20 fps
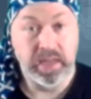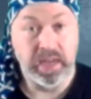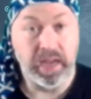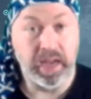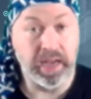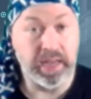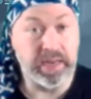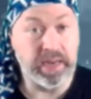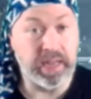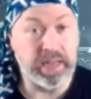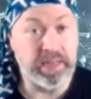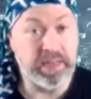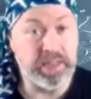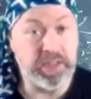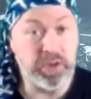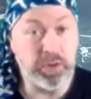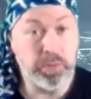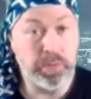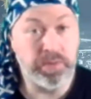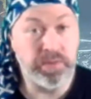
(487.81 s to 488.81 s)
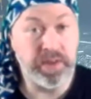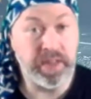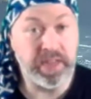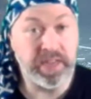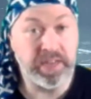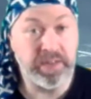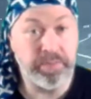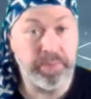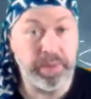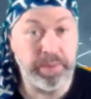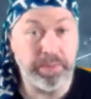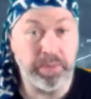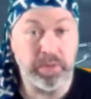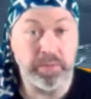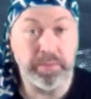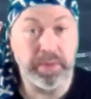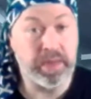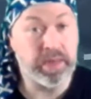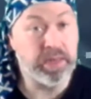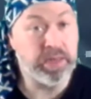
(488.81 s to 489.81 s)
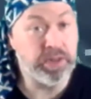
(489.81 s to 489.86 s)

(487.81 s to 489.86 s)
And I deal with negative people in my